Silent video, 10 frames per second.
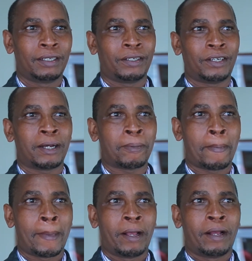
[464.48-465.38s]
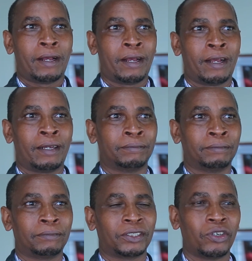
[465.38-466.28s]
Yeah.
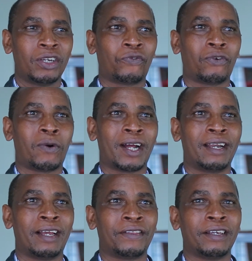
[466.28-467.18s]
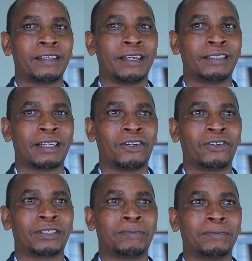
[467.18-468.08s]
Going forward, I think there is a
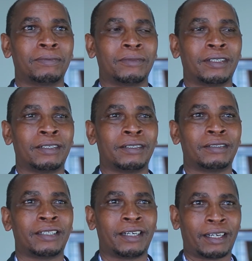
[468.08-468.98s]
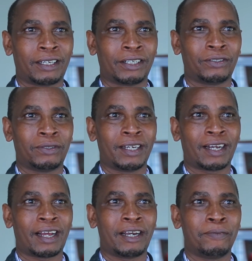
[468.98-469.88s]
lot Tender Care Junior
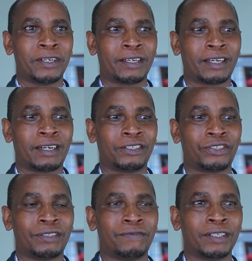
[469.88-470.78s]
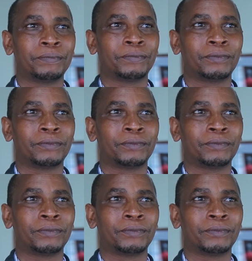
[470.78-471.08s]
Academy can achieve.